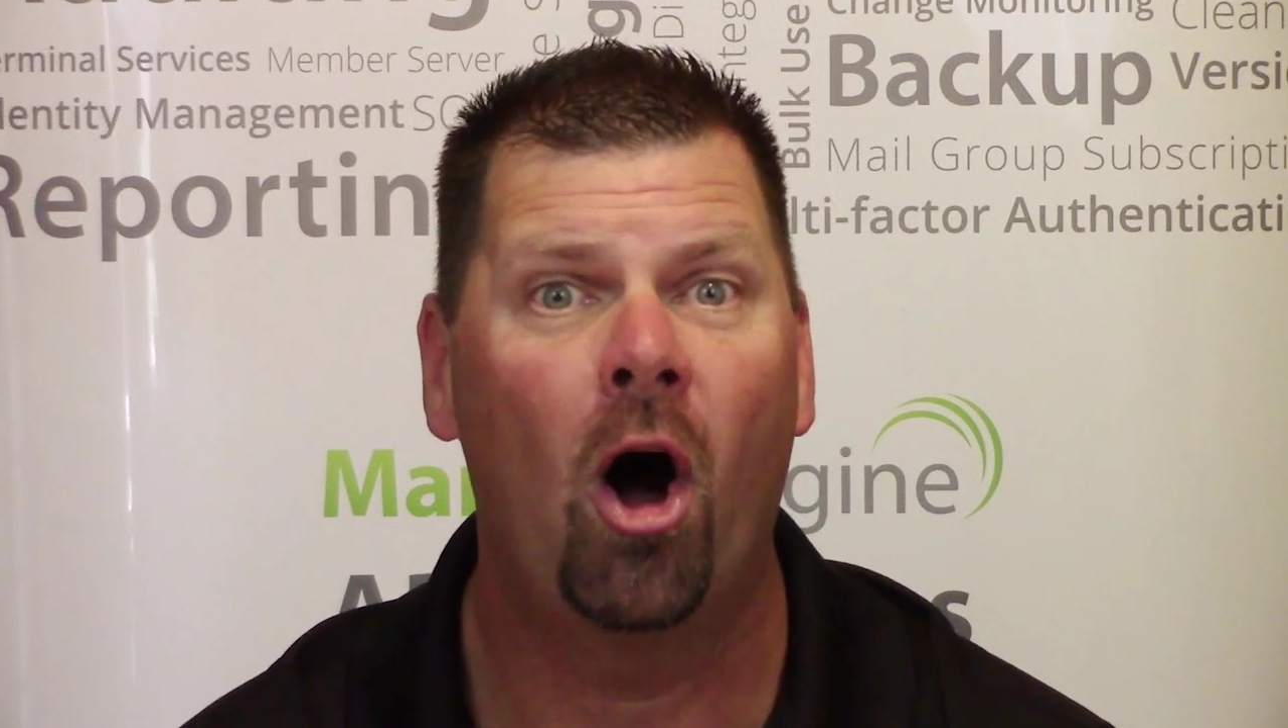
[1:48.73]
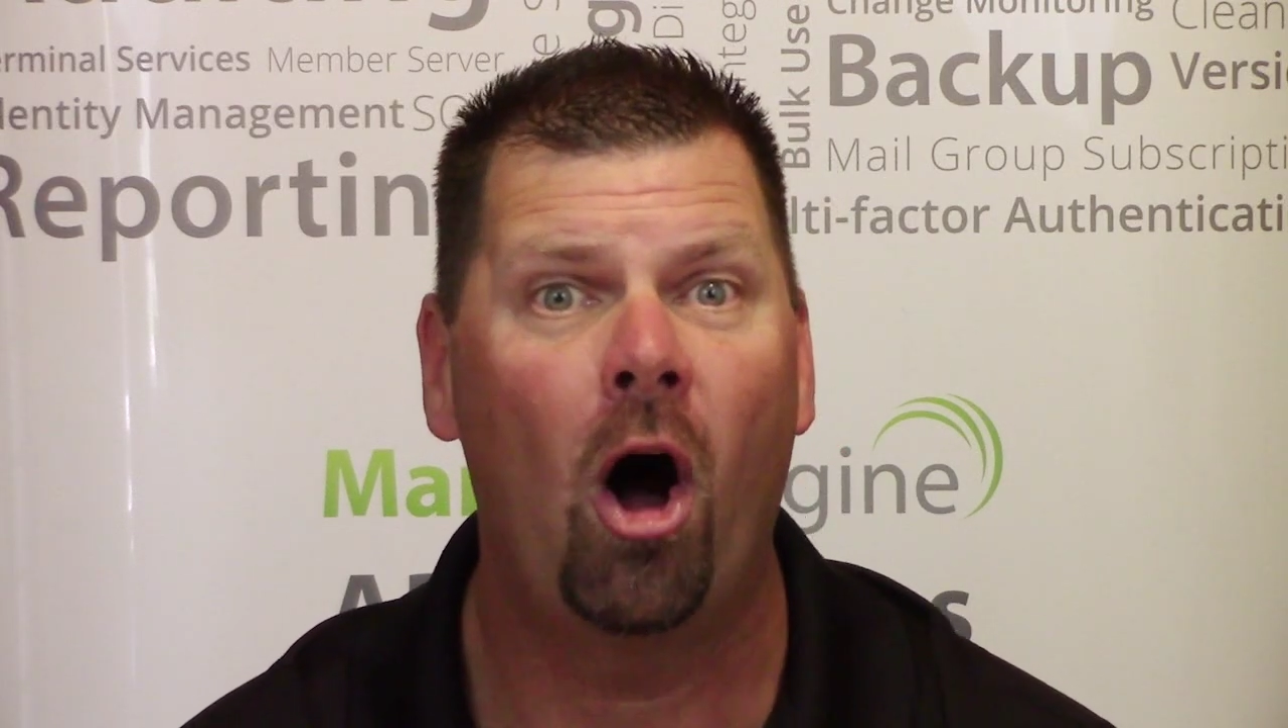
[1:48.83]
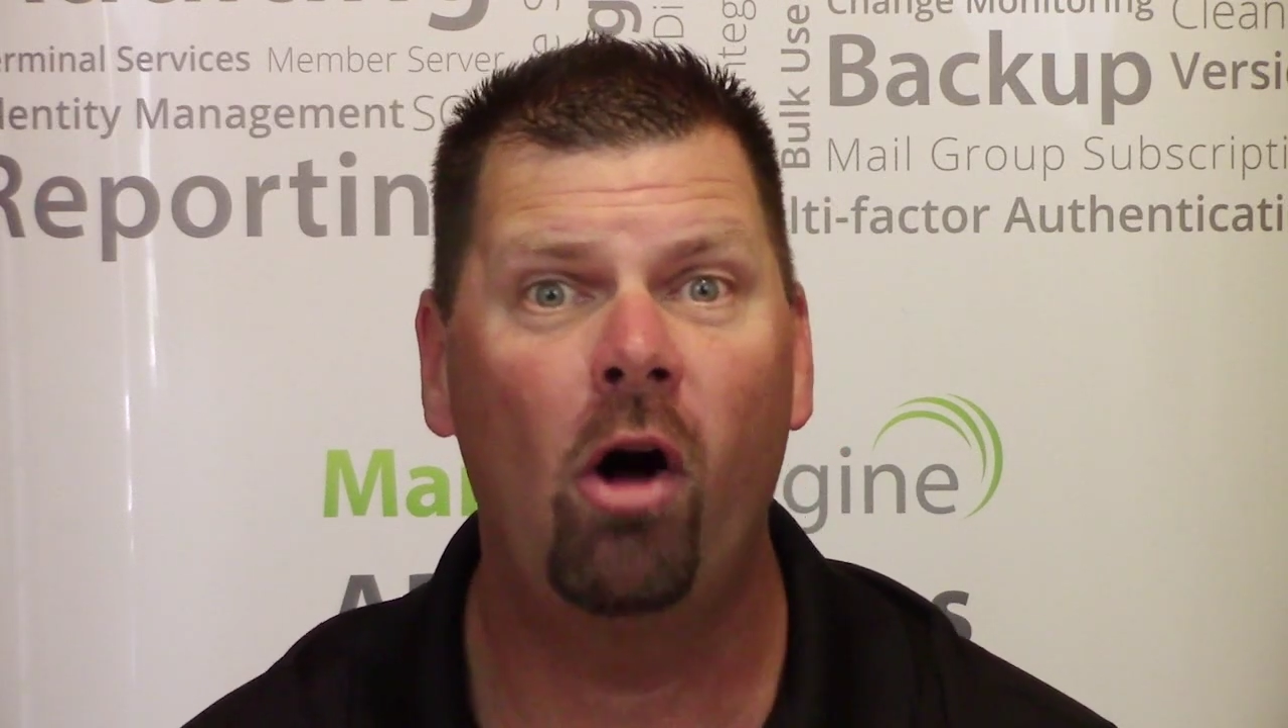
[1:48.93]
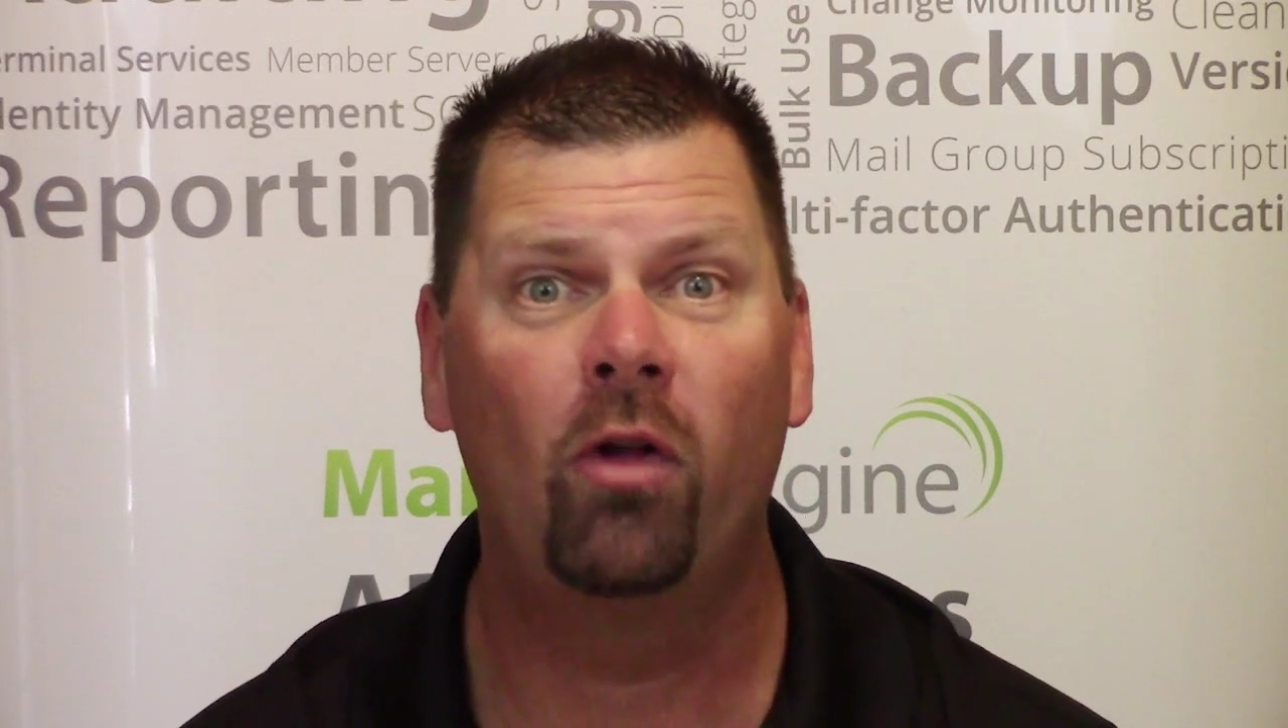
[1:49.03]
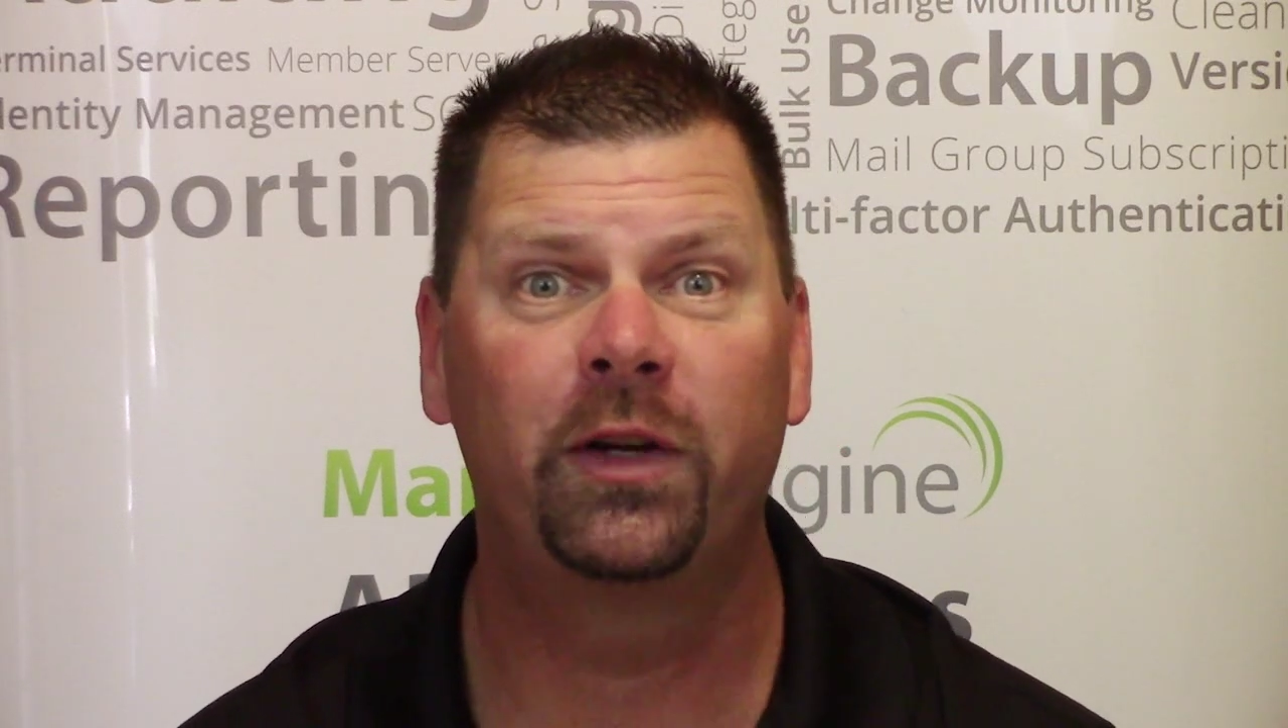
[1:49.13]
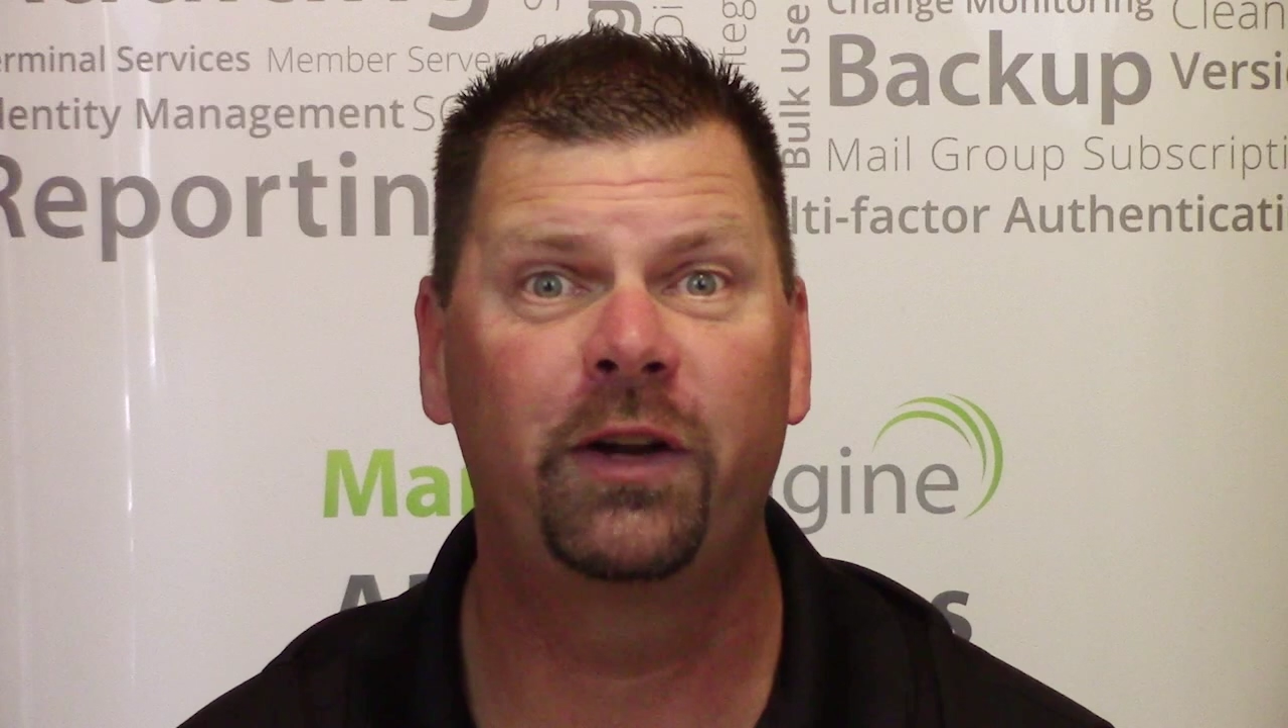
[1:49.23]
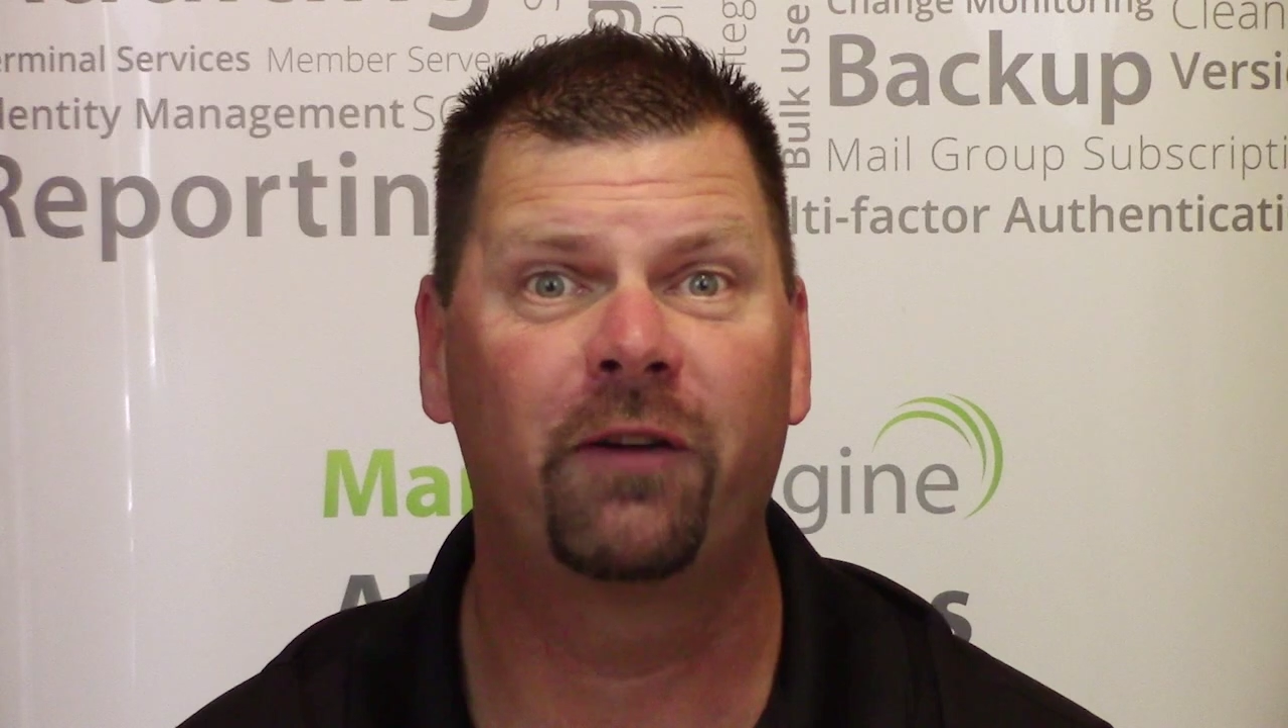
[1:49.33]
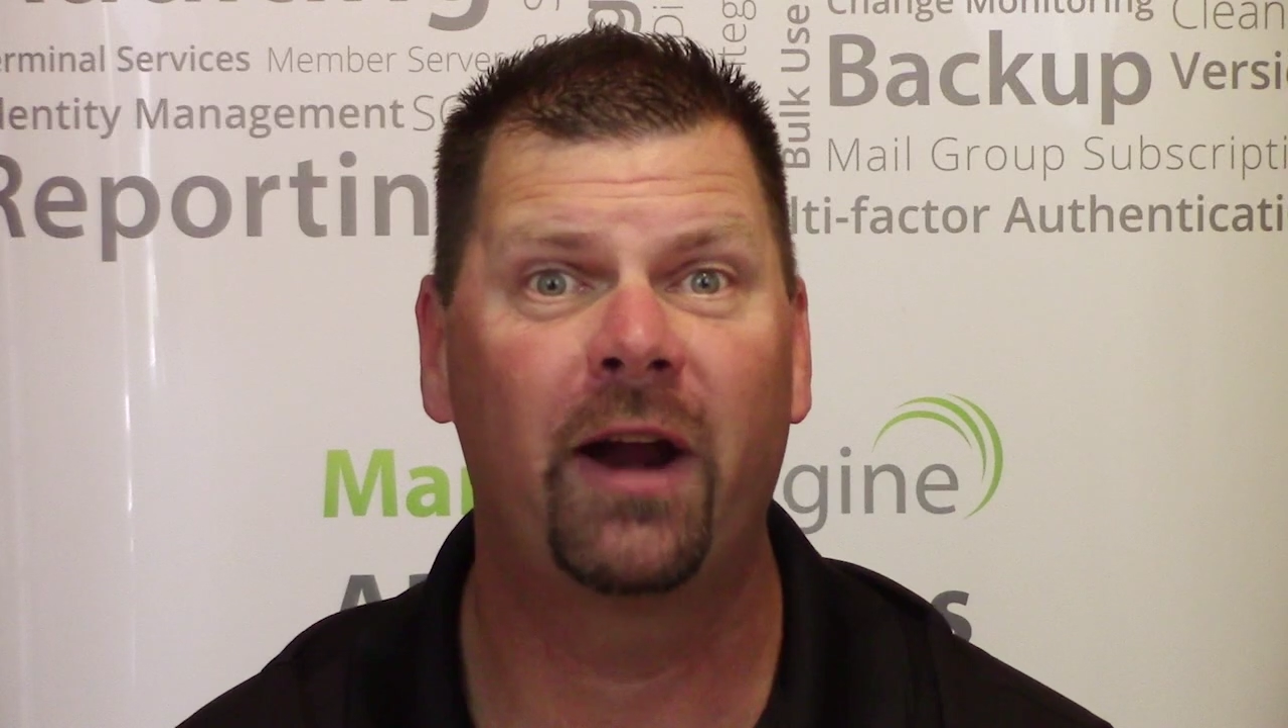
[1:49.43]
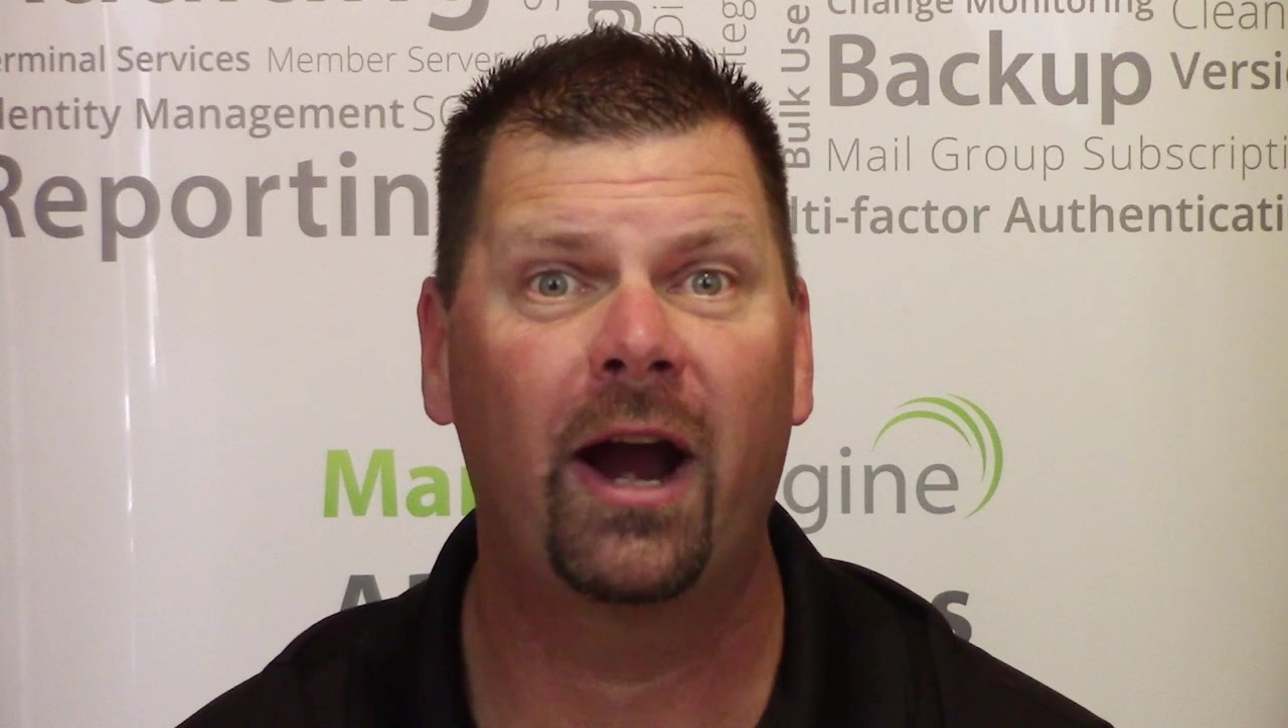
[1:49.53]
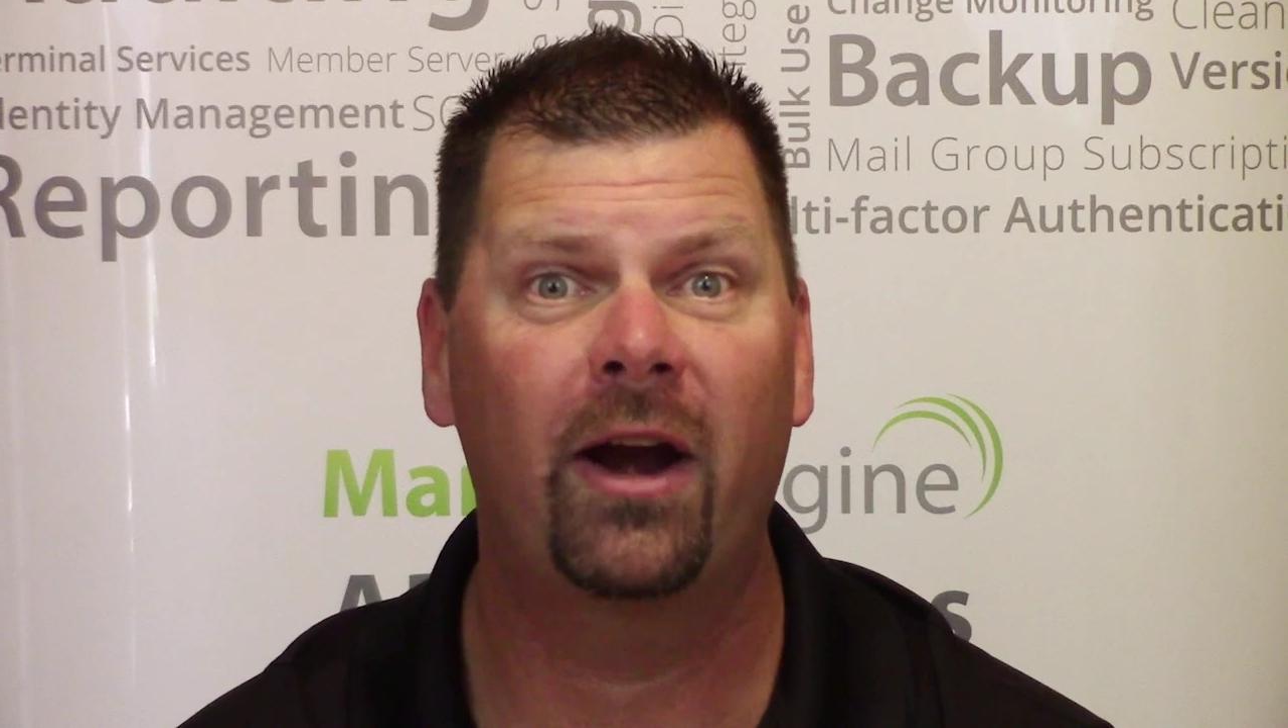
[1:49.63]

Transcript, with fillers: all the different